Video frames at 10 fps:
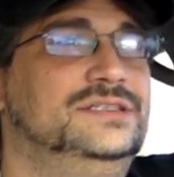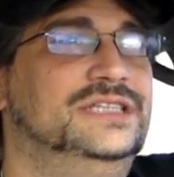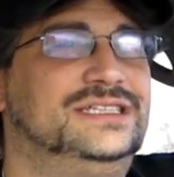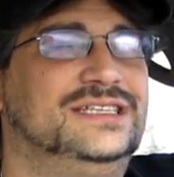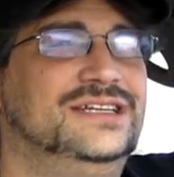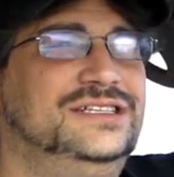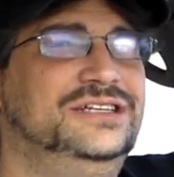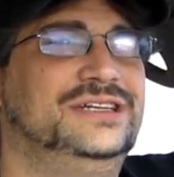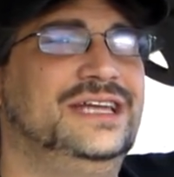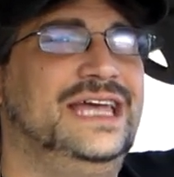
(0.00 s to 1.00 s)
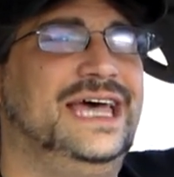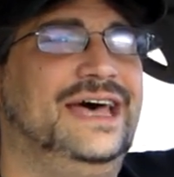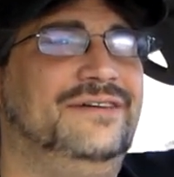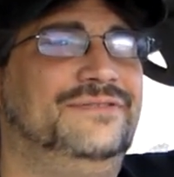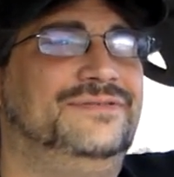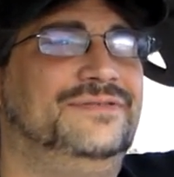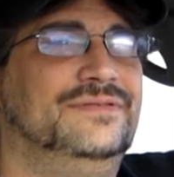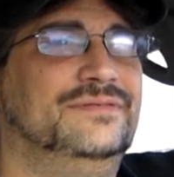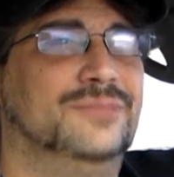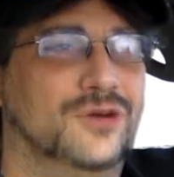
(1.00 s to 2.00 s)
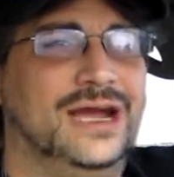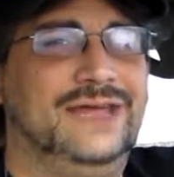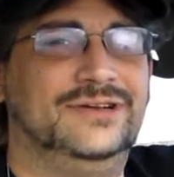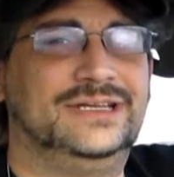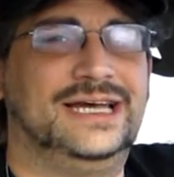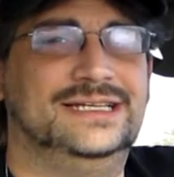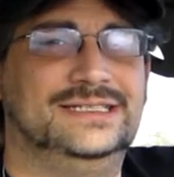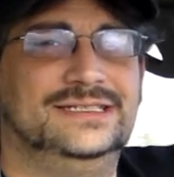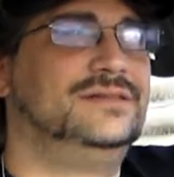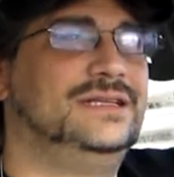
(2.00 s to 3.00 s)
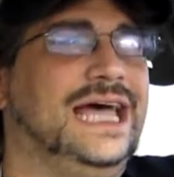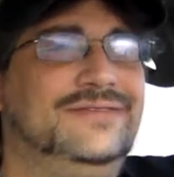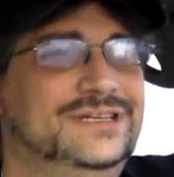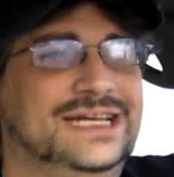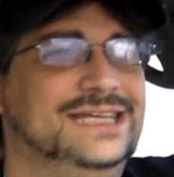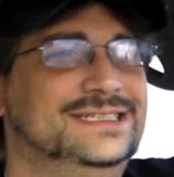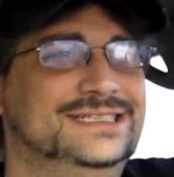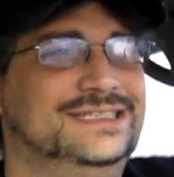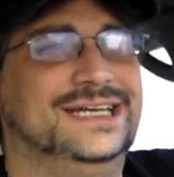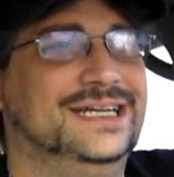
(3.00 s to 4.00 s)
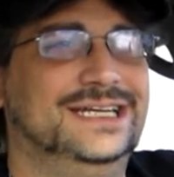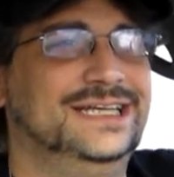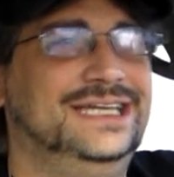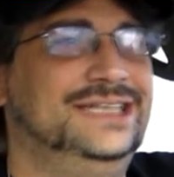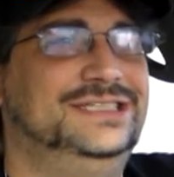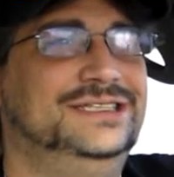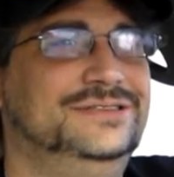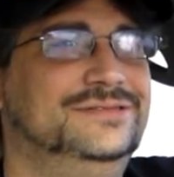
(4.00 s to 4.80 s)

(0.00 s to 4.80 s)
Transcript: Just so that you can have more advertising. Advertising is not going to get you